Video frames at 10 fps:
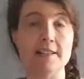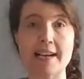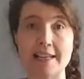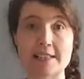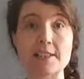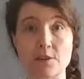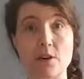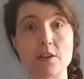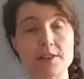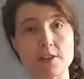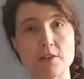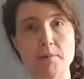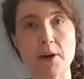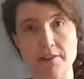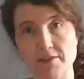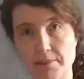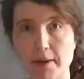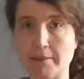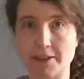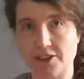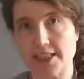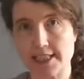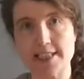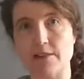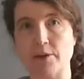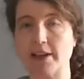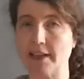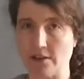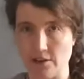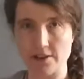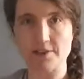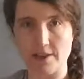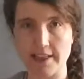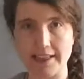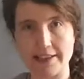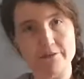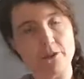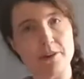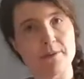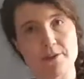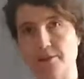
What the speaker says: Taxis are also part of the public transit network and are also highly affordable.